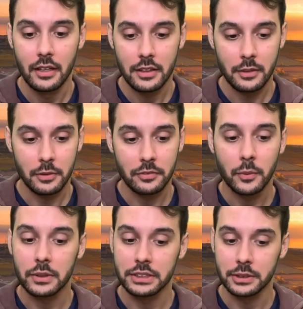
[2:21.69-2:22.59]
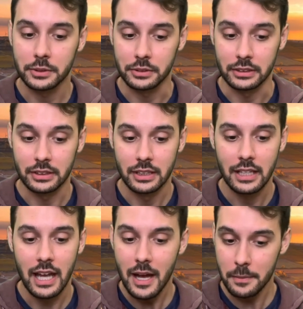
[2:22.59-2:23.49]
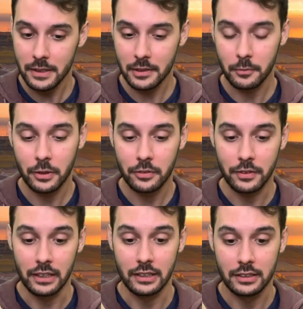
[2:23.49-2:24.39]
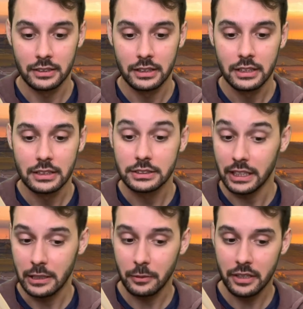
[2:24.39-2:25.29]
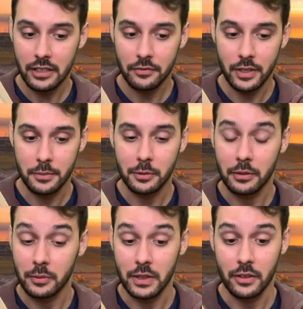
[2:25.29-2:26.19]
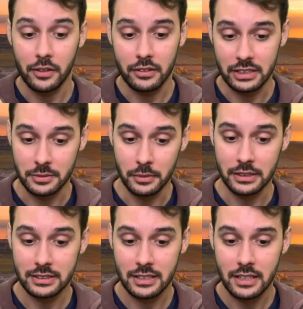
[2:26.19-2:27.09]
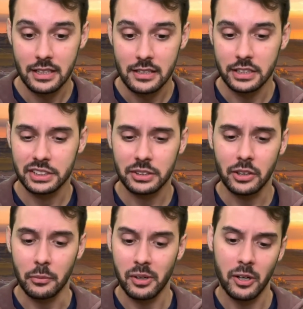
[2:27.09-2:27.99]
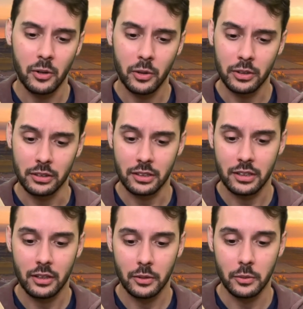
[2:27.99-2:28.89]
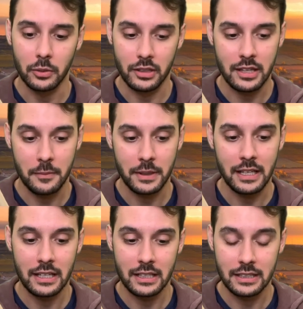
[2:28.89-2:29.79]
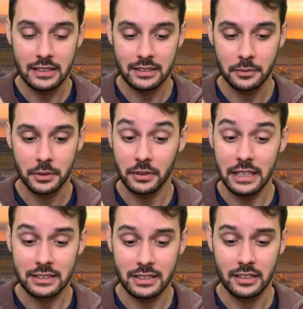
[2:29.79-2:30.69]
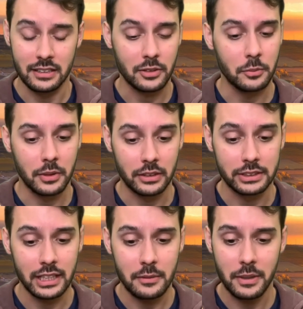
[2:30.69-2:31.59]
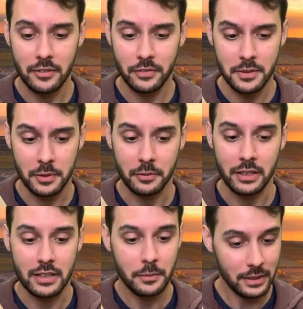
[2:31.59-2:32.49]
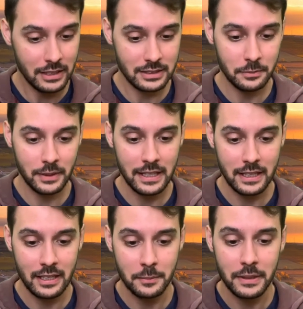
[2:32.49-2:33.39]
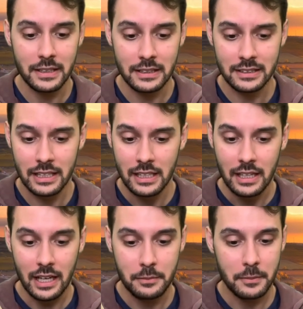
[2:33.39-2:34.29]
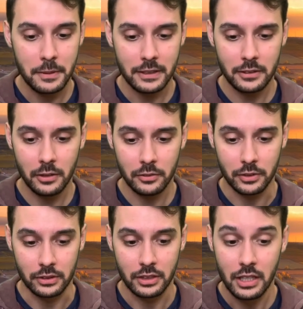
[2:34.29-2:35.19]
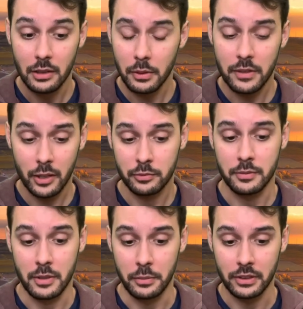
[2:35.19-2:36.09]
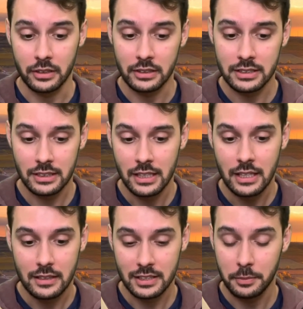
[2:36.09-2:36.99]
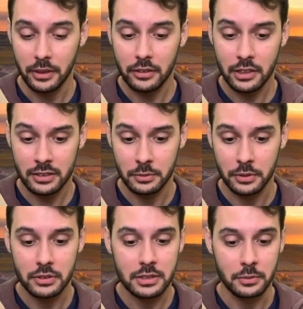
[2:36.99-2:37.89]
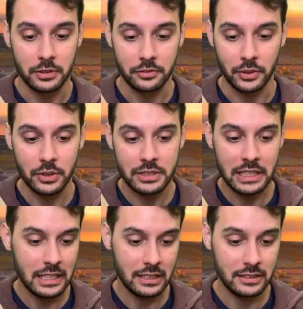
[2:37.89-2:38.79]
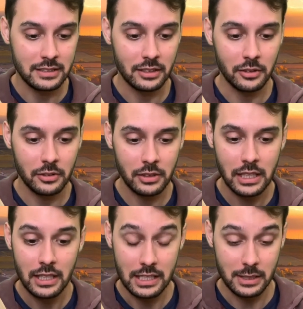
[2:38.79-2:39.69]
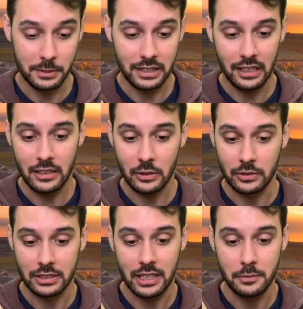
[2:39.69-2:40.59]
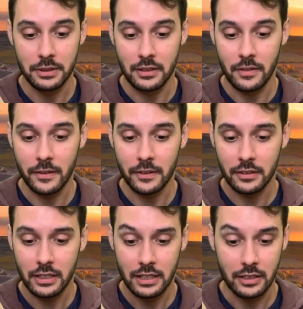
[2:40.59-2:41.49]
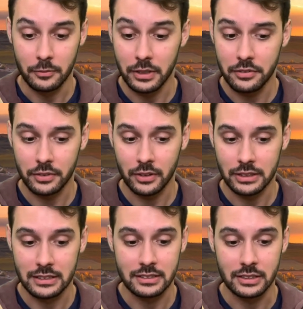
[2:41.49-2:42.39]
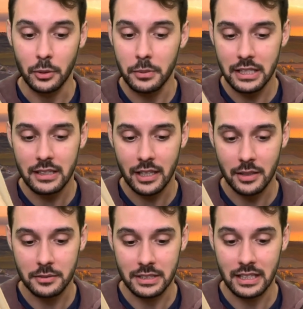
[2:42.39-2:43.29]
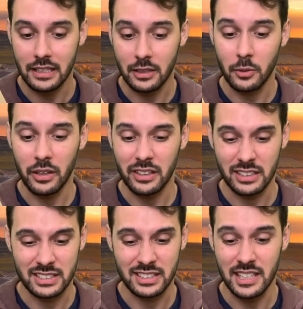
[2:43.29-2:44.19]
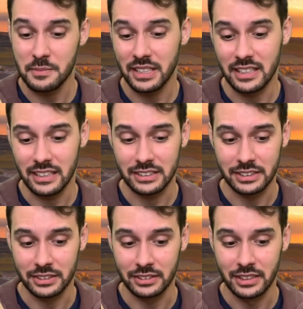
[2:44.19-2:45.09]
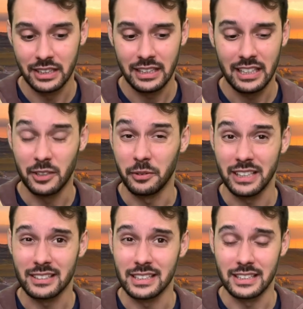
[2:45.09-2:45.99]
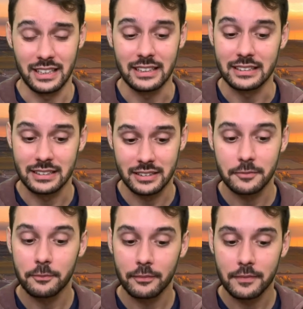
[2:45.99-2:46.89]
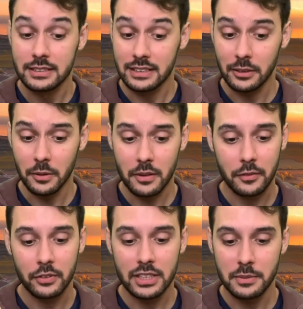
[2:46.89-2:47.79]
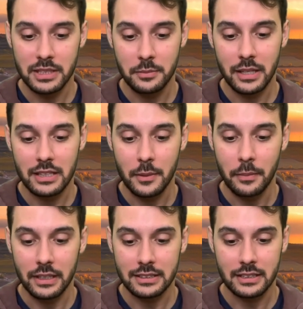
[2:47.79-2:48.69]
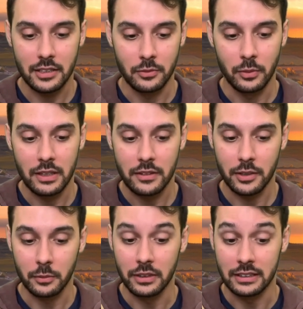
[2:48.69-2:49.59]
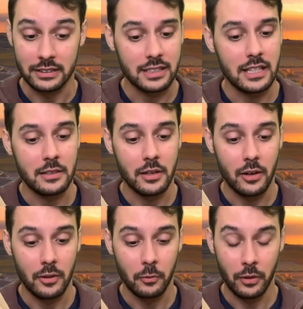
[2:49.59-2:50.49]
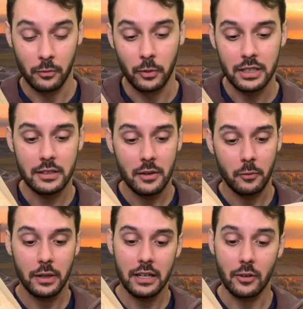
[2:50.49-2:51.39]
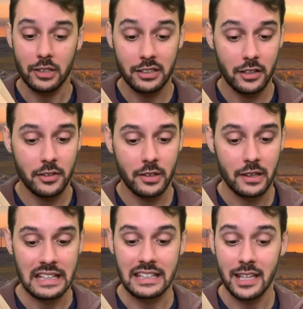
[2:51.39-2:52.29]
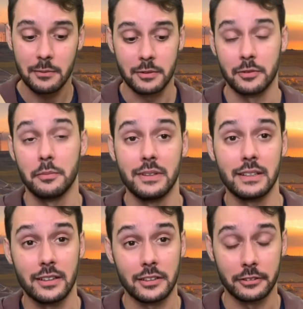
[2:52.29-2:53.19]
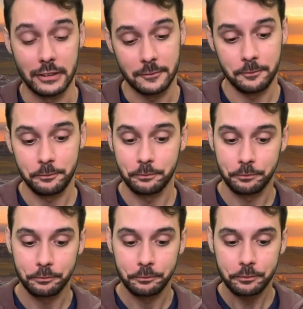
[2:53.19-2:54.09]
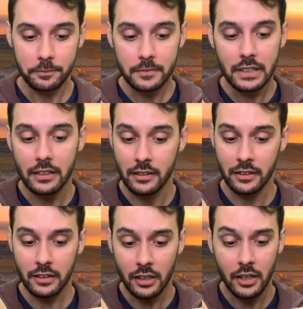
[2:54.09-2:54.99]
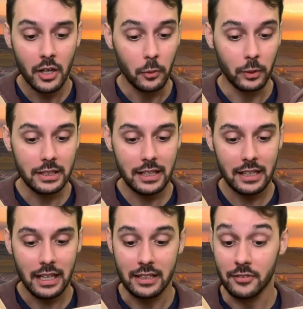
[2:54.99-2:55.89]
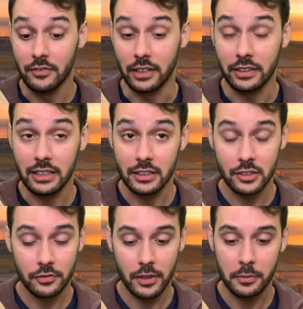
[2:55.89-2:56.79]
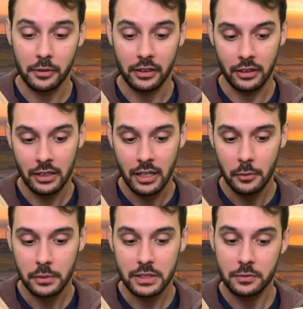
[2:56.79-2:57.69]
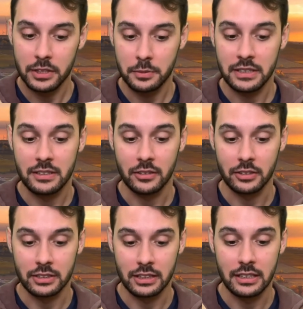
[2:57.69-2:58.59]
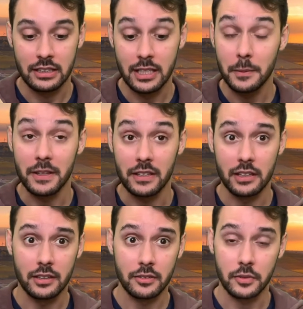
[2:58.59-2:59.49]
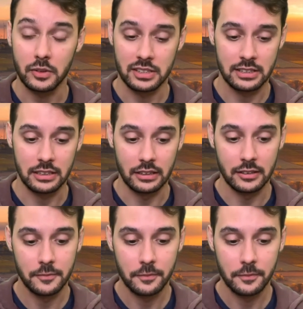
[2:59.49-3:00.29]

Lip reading: There were 4 children, happy and well fed. January and February were the hardest months. The sharp, hard cold that began in December lasted until March, and by February the beans and black-eyed peas had been picked over, with help from the birds. The asparagus roots were frozen into stone, and the potatoes had been thawed and refrozen so many times they had acquired a slimy texture and a rancid taste. Still, the Frisbys made the best of what there was, and one way or another they kept from being hungry. Then, one day at the very end of February, Miss Frisby's younger son, Timothy, fell sick.